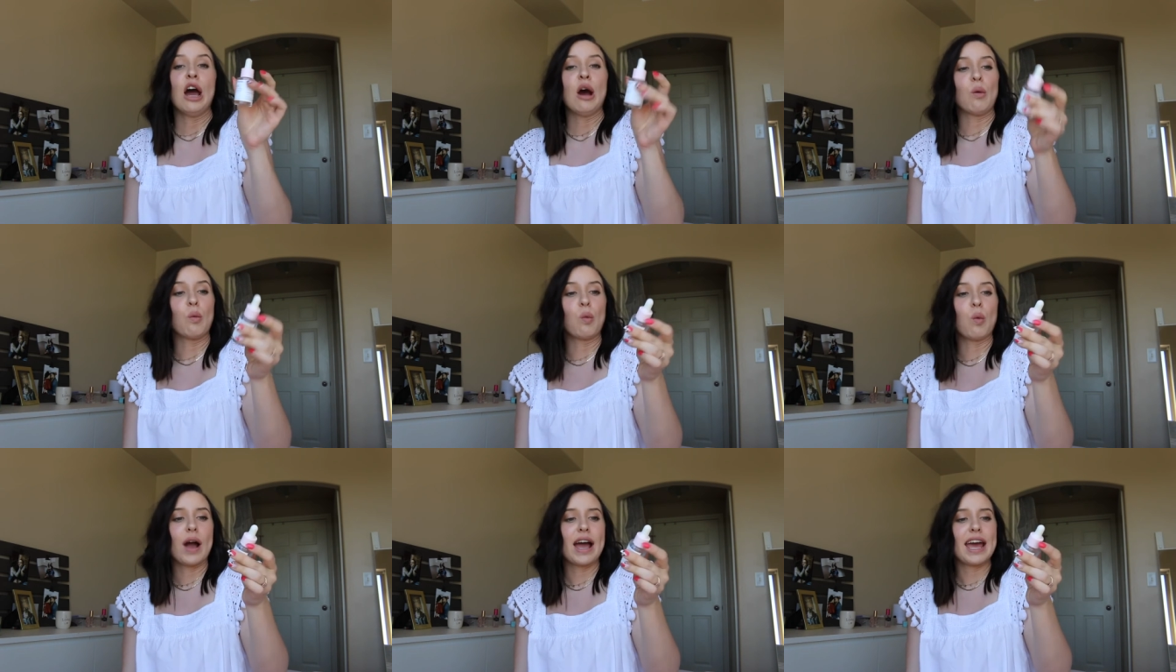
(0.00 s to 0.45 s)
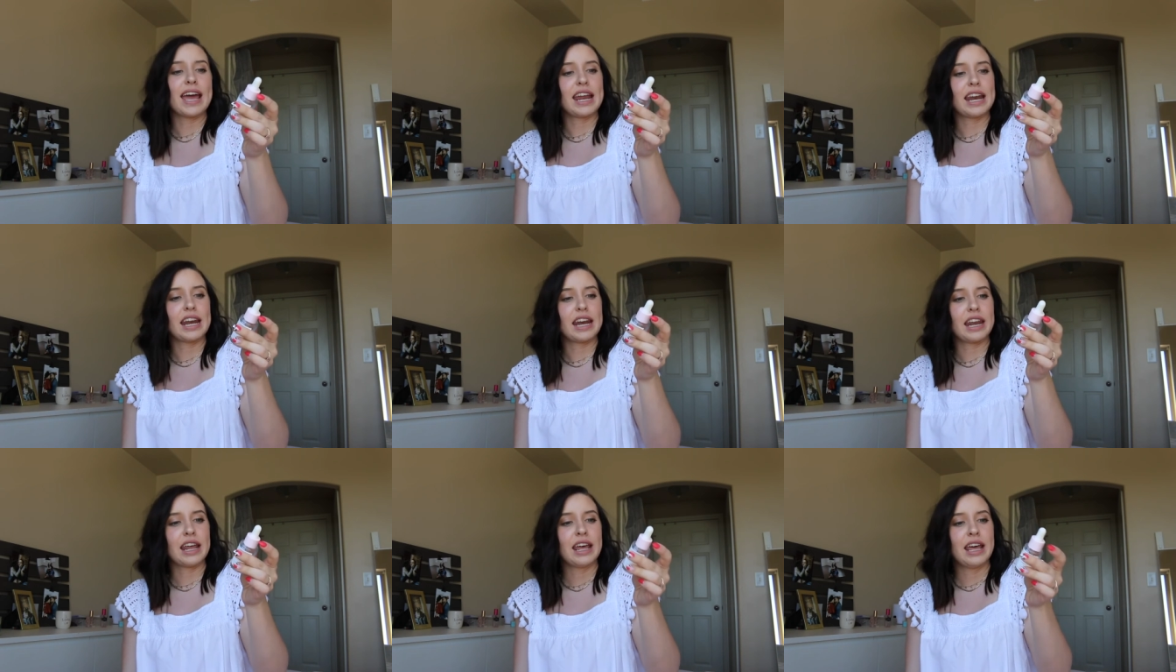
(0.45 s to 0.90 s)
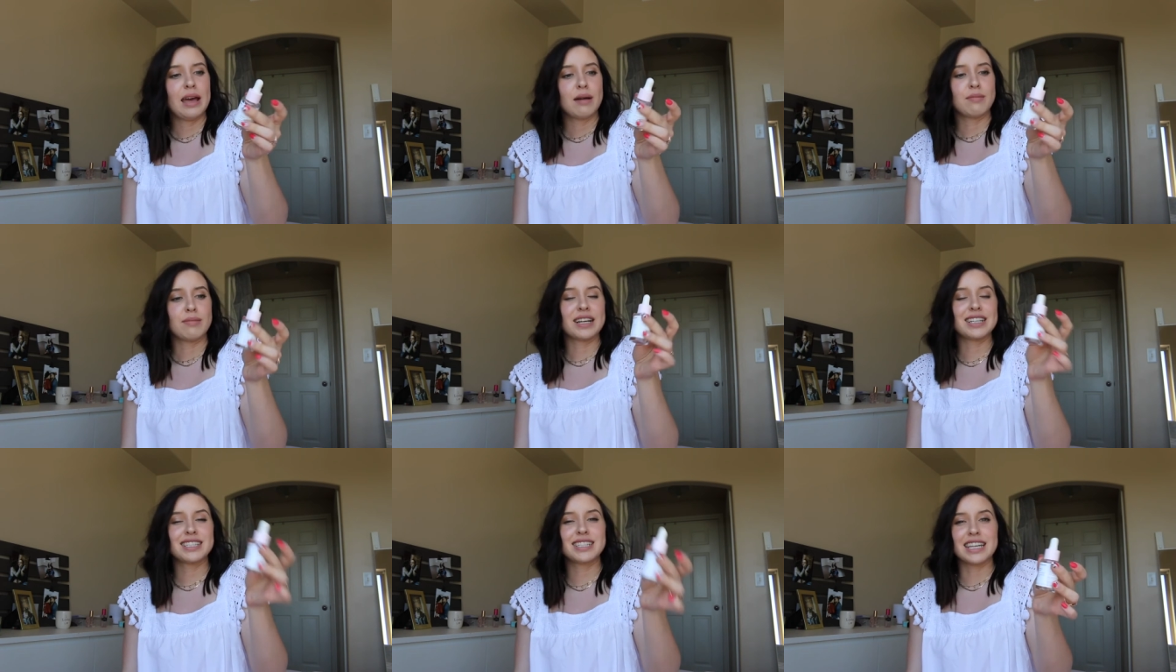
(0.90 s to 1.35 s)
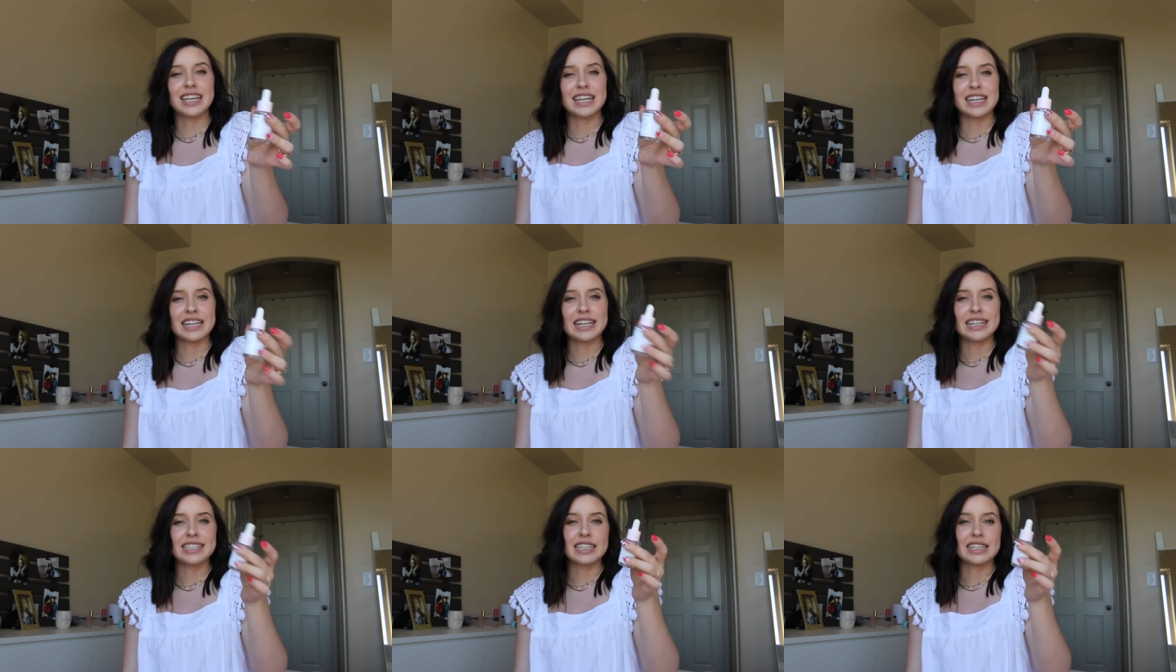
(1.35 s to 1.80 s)
when my
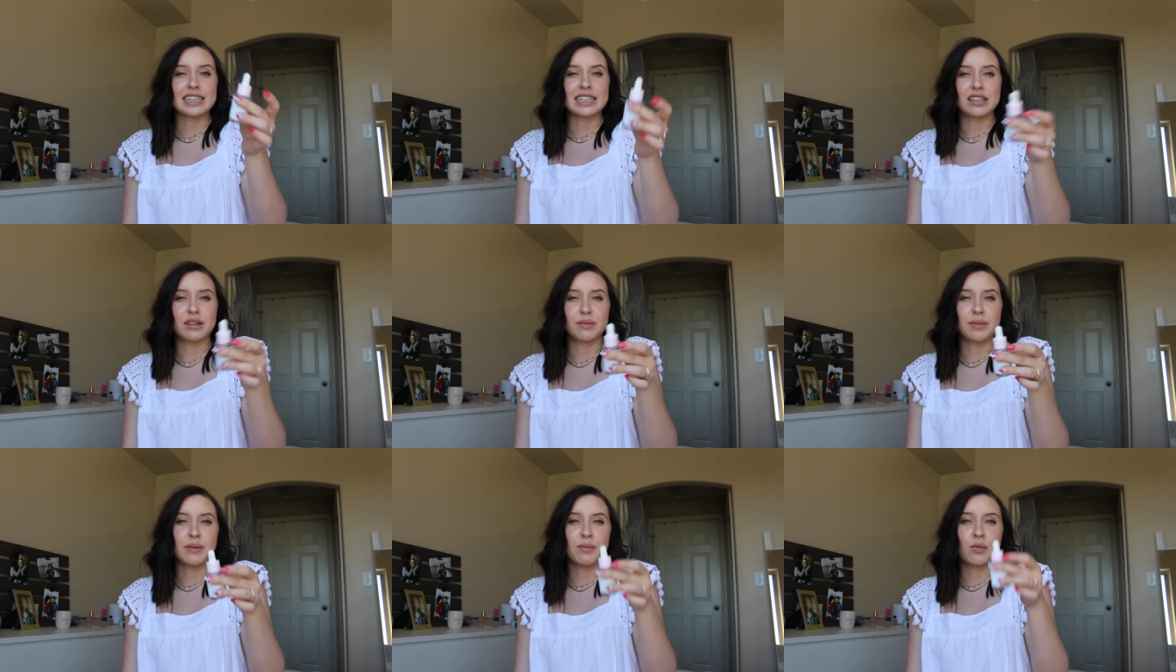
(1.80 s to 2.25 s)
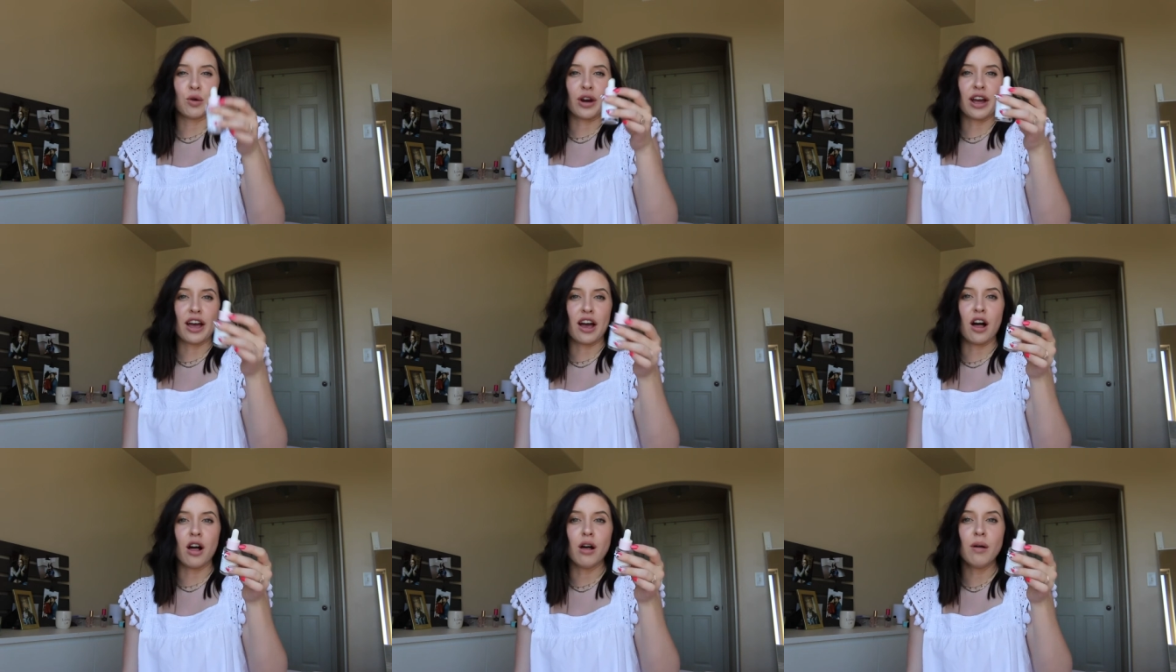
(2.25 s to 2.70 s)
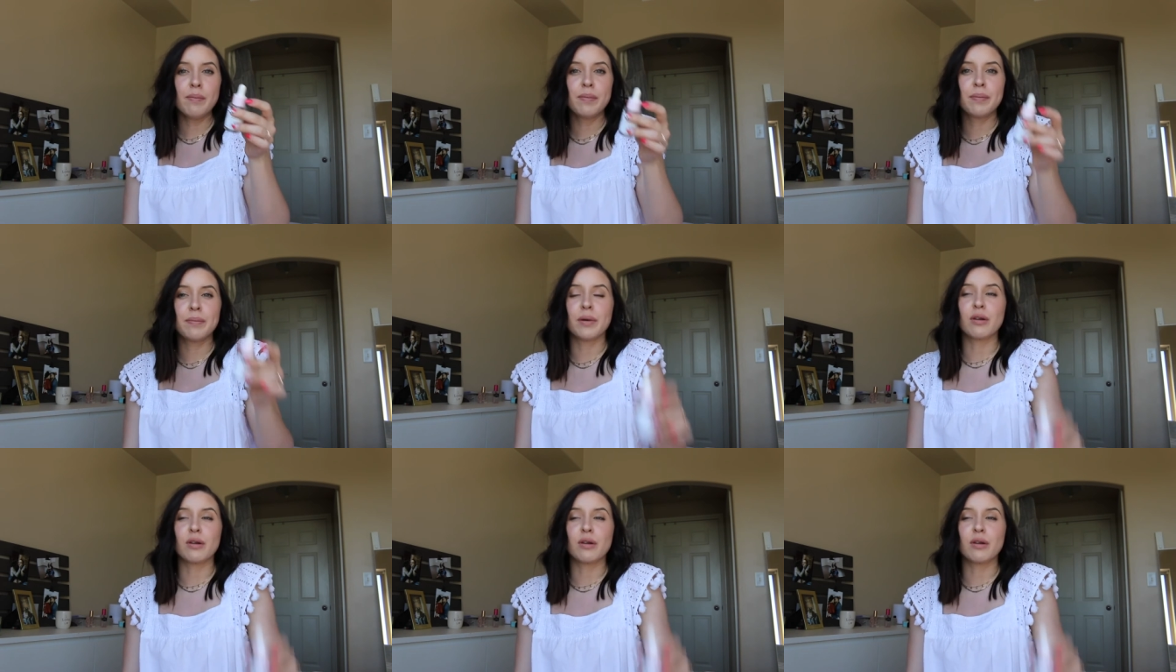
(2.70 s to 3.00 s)
skin needs a little bit more help.